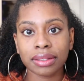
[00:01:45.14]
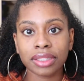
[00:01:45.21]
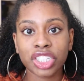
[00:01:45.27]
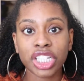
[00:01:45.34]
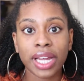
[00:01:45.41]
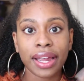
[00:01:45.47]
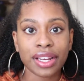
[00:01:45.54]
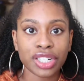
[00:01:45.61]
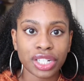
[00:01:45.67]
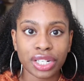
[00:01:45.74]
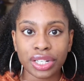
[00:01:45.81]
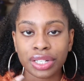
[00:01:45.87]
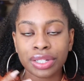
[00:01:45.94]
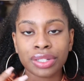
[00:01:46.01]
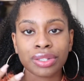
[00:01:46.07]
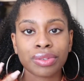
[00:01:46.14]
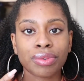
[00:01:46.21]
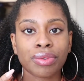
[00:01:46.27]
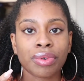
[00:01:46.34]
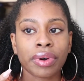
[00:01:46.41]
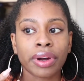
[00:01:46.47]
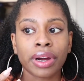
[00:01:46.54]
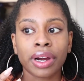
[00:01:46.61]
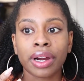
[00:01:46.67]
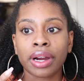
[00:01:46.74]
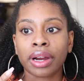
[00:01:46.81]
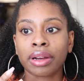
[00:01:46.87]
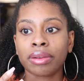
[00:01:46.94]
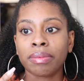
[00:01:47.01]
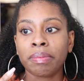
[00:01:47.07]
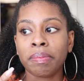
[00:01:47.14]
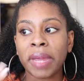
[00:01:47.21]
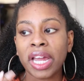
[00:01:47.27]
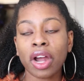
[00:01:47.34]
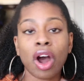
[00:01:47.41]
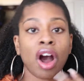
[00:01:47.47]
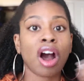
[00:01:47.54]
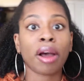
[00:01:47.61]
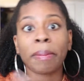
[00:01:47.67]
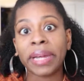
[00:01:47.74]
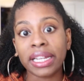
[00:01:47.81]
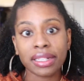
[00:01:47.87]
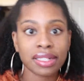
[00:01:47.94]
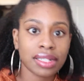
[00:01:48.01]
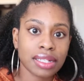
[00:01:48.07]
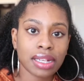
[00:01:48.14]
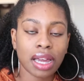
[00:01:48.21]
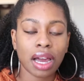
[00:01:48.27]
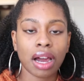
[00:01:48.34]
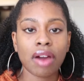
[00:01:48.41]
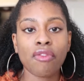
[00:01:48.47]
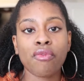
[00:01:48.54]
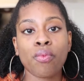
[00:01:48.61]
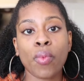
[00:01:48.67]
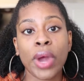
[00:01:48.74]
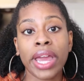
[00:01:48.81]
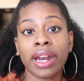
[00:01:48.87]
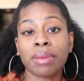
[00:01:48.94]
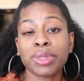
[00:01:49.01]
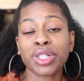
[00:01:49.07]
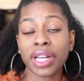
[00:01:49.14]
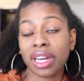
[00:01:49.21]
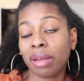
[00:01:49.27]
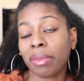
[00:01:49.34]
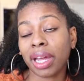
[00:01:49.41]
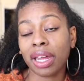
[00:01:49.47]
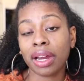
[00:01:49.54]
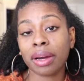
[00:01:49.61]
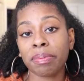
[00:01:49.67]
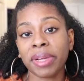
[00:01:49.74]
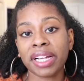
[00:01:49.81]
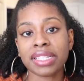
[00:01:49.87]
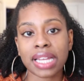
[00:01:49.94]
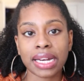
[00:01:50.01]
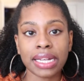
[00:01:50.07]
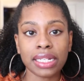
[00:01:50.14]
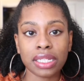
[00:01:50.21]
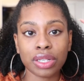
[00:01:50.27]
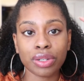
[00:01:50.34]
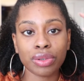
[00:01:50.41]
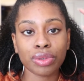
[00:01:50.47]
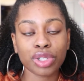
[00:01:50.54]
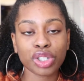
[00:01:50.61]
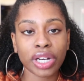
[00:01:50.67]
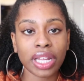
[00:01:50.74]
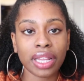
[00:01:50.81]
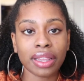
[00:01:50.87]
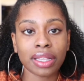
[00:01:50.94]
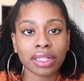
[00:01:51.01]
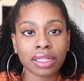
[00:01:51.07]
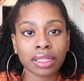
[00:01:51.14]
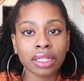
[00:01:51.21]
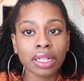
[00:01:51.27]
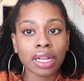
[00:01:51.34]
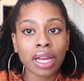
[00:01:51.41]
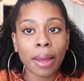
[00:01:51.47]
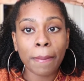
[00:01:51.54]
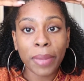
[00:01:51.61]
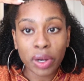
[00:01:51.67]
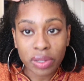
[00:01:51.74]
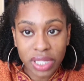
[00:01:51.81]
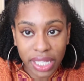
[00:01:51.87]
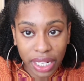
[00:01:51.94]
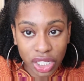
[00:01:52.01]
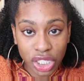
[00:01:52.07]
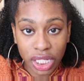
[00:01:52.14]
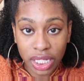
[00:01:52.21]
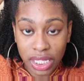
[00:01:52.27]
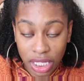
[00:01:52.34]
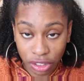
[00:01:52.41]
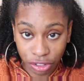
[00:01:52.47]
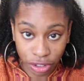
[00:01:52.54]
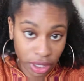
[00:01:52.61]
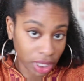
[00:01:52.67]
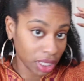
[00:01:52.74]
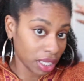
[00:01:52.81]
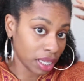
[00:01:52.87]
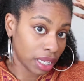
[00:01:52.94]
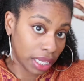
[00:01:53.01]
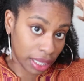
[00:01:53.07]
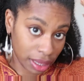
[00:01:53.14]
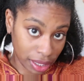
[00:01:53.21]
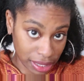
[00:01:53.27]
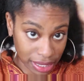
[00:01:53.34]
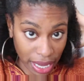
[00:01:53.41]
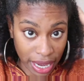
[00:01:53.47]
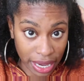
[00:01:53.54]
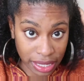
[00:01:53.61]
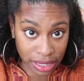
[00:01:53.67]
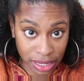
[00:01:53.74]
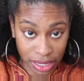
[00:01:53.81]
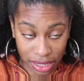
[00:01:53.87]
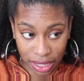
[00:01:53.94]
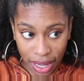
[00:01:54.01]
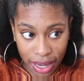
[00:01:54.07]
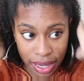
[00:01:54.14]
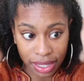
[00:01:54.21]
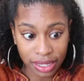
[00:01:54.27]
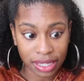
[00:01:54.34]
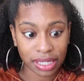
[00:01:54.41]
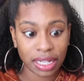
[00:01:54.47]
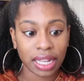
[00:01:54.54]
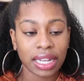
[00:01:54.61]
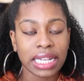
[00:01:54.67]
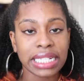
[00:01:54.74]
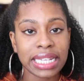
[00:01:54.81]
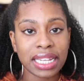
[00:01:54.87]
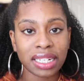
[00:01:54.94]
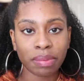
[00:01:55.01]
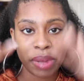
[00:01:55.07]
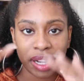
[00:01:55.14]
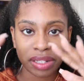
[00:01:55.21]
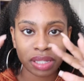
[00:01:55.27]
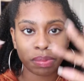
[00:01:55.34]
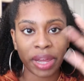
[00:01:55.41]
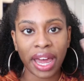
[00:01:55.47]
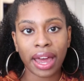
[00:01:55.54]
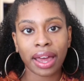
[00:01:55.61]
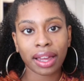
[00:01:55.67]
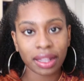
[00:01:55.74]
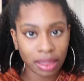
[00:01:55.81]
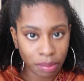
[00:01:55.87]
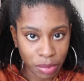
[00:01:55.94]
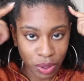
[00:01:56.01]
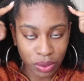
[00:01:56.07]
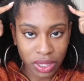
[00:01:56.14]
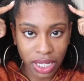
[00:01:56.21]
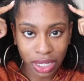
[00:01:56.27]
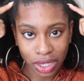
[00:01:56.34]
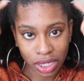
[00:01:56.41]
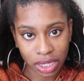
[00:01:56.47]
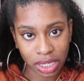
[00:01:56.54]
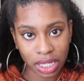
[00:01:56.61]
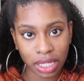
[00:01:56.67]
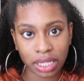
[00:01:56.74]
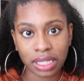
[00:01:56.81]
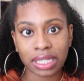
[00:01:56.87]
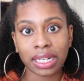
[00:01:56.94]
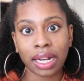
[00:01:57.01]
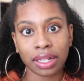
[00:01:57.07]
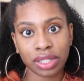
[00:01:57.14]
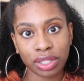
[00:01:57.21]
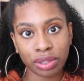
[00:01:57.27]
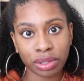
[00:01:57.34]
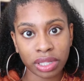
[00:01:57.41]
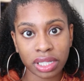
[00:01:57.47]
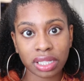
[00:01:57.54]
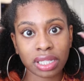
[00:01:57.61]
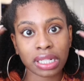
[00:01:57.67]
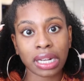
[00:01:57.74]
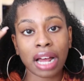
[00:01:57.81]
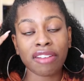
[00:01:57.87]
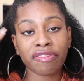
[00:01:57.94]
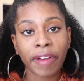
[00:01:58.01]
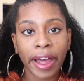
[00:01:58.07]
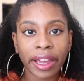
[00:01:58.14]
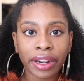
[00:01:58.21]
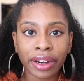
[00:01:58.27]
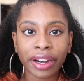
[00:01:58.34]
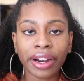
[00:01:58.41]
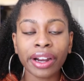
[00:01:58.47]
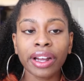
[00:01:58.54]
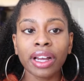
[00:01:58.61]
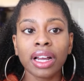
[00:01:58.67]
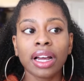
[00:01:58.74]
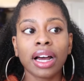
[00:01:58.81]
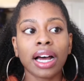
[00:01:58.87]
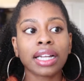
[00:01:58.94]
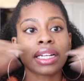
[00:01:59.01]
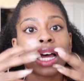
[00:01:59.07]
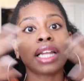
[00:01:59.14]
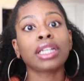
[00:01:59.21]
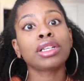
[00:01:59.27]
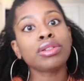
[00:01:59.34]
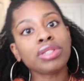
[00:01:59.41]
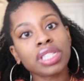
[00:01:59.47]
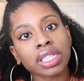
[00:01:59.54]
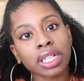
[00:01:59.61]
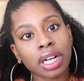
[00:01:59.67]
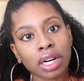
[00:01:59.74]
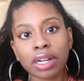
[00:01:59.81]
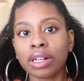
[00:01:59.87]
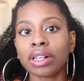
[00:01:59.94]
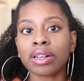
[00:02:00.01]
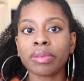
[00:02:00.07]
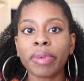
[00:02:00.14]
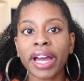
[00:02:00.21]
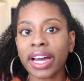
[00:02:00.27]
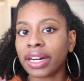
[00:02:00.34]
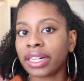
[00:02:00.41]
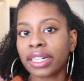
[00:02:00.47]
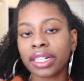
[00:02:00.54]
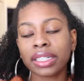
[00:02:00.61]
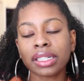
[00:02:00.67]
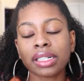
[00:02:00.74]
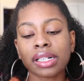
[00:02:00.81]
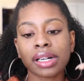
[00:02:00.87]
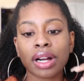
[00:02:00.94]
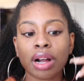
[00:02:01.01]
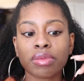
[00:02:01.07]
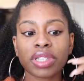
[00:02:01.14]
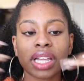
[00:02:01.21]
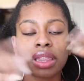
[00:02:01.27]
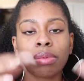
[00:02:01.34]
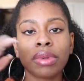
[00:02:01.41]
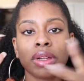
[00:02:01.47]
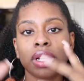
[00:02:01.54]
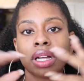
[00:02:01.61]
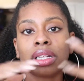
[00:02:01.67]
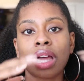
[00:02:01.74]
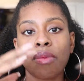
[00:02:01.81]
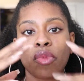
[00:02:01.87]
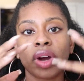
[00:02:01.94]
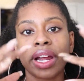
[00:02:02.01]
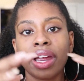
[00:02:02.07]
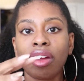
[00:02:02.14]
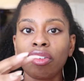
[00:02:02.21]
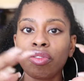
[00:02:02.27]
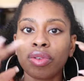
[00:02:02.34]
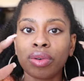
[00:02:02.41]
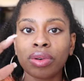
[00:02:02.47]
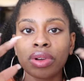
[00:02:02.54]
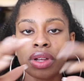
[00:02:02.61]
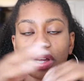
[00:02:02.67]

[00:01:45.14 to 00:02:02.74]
changes or make augments when I'm straightening my hair because I need to straighten the middle section different than the sides. The sides tend to bounce back. The middle section tends not to because it's a lot finer, a lot looser curl pattern, so I have to be a lot more careful